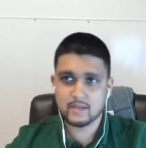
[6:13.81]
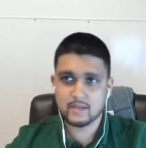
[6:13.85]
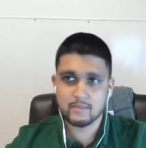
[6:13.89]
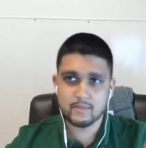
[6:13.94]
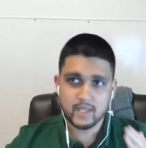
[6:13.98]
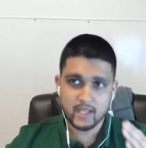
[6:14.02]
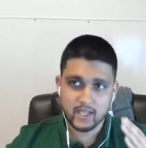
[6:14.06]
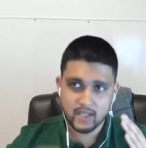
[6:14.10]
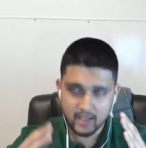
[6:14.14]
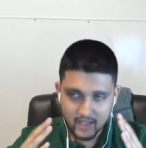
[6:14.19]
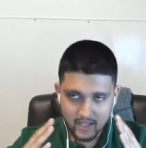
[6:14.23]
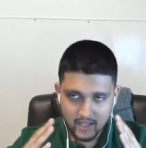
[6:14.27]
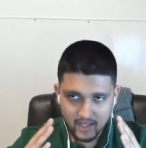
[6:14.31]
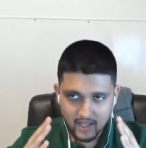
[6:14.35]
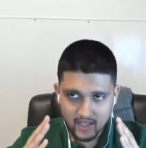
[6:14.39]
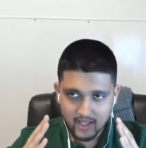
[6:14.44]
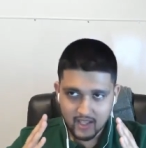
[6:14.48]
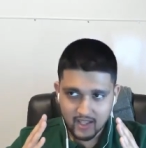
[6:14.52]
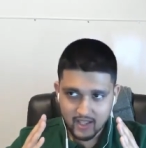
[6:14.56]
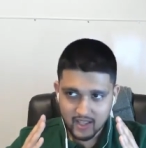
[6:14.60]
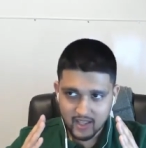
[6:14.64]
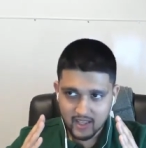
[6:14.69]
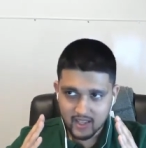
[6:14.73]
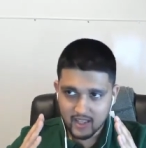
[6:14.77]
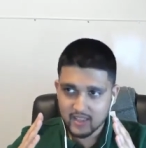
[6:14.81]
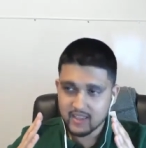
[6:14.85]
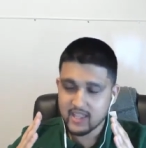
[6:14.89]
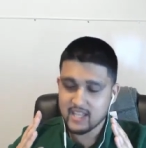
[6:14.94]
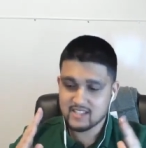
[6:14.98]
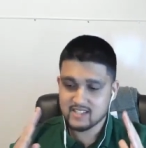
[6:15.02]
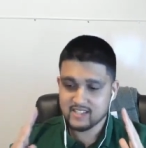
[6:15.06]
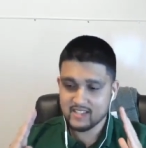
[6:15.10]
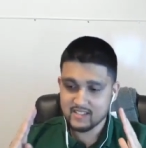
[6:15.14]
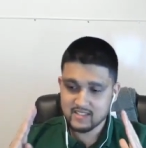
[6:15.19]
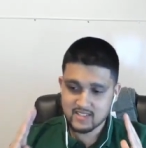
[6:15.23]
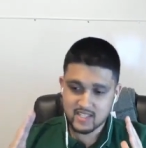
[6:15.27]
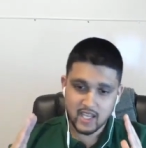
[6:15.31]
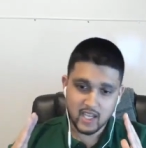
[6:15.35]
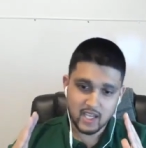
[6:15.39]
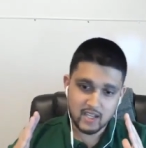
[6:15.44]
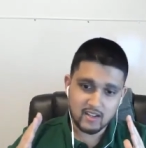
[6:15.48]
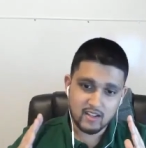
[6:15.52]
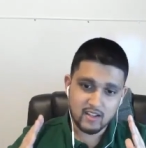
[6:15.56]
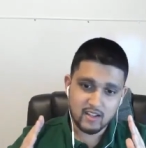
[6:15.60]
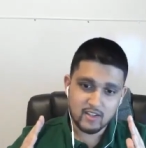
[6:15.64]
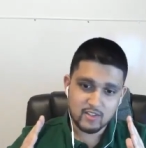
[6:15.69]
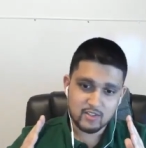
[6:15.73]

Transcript: I'm like, that's insane.